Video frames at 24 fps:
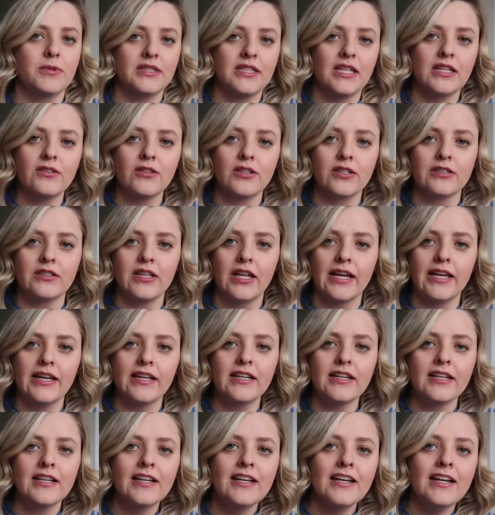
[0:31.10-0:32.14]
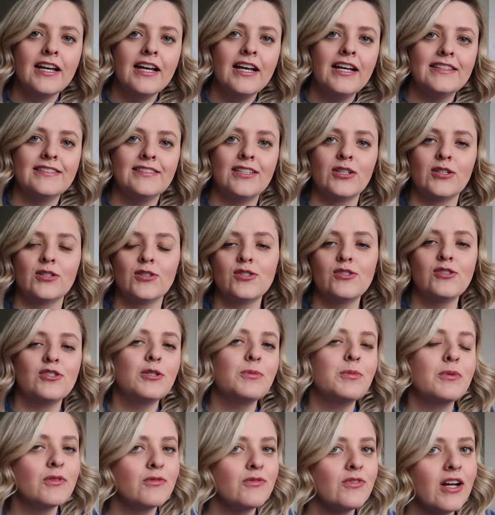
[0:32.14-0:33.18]
what they look like. They're
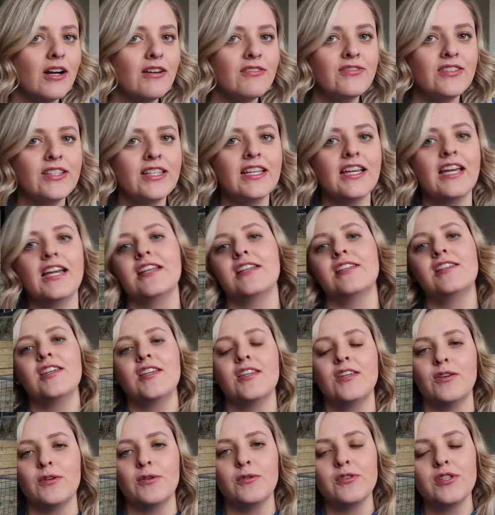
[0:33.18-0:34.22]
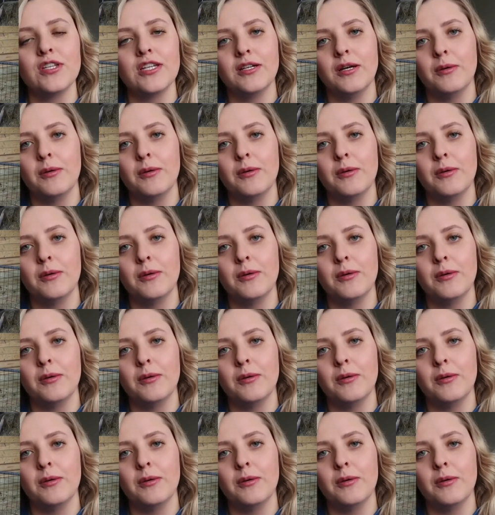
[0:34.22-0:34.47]
super fluffy and cute,